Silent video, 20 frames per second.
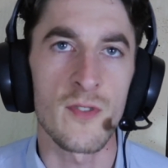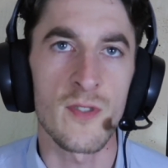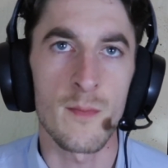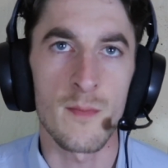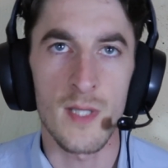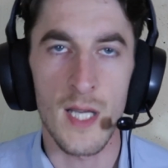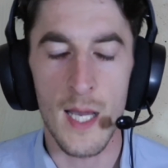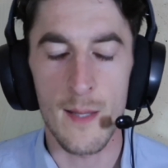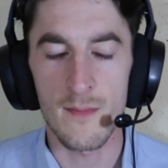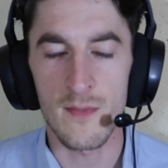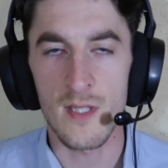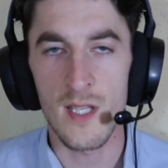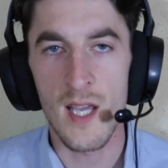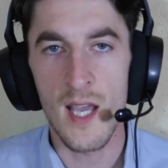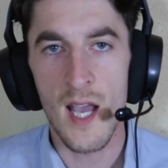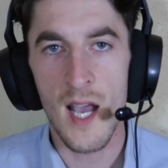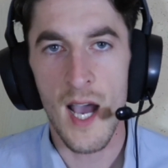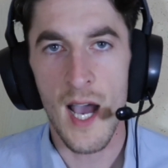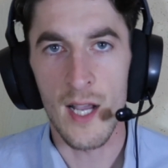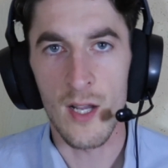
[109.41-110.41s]
Sometimes
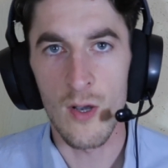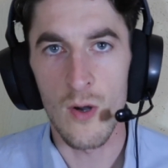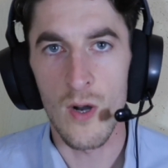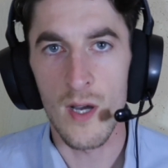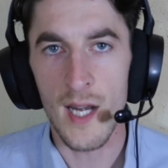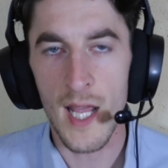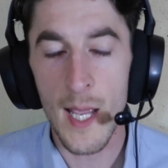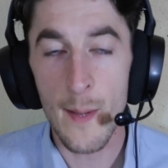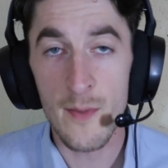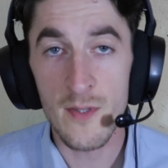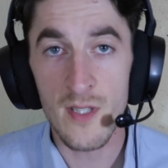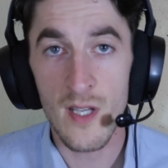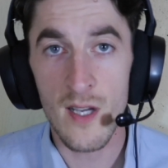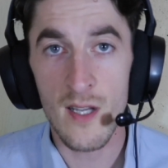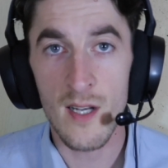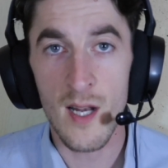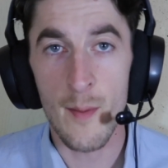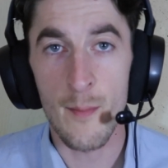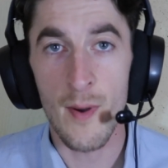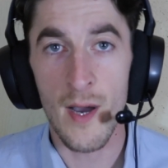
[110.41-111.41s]
I go on Amazon
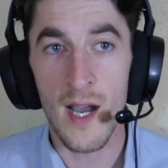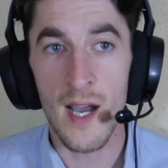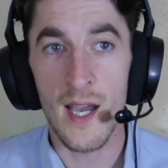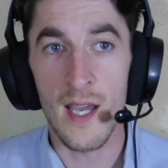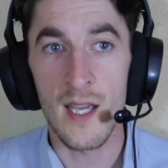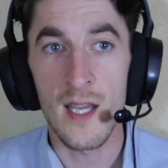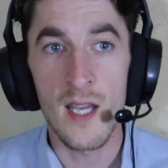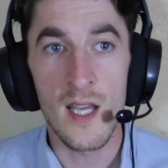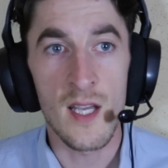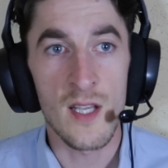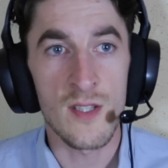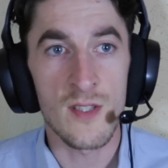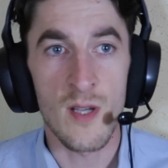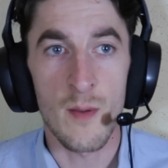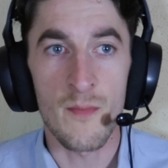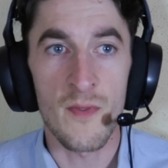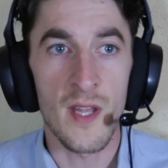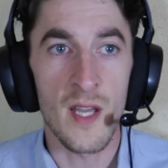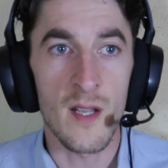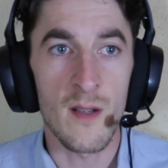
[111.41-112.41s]
and I buy
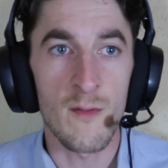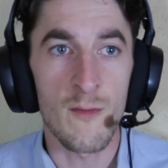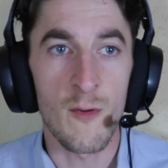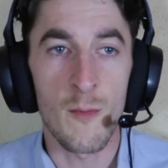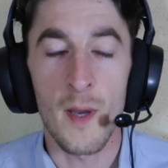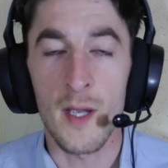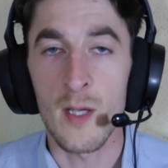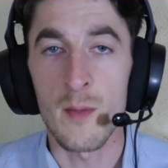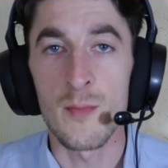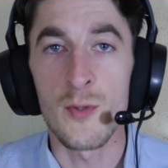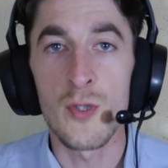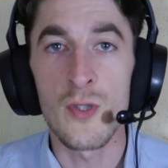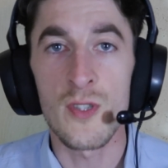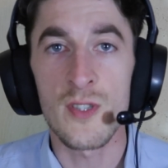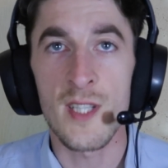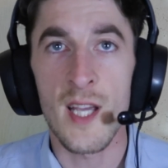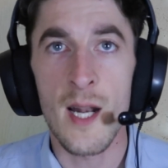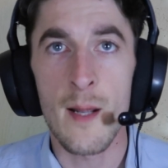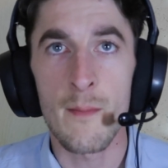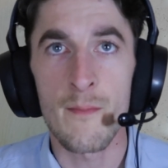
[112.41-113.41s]
something for my computer
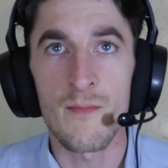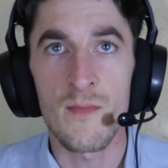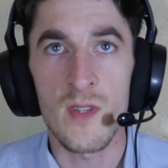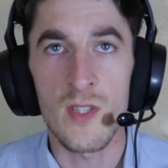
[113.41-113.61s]
setup.